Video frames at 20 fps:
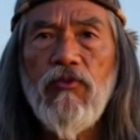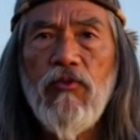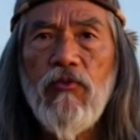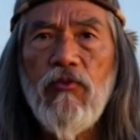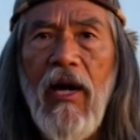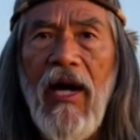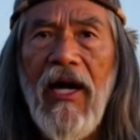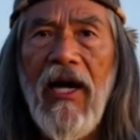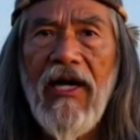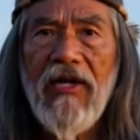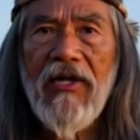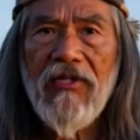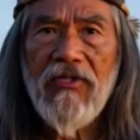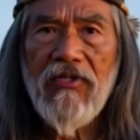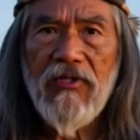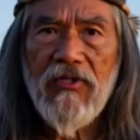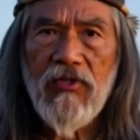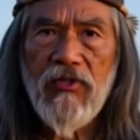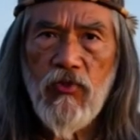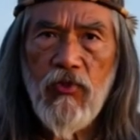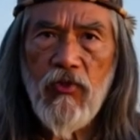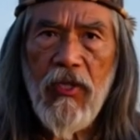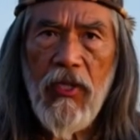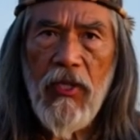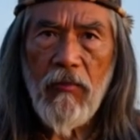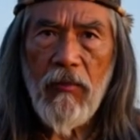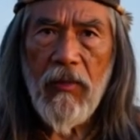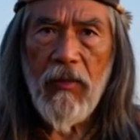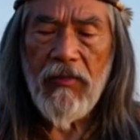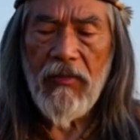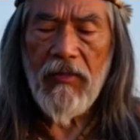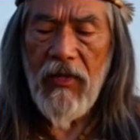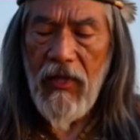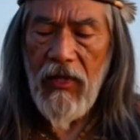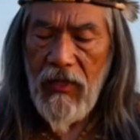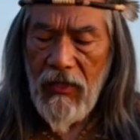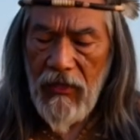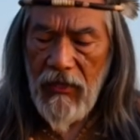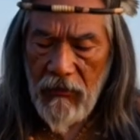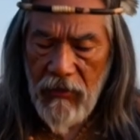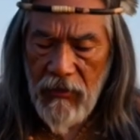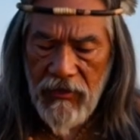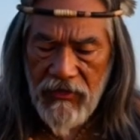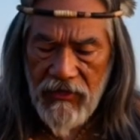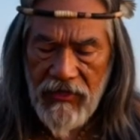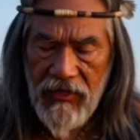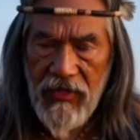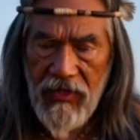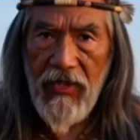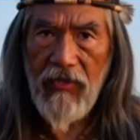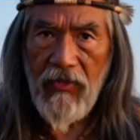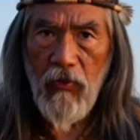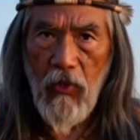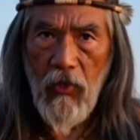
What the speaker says: were pioneers in astronomy. They kept detailed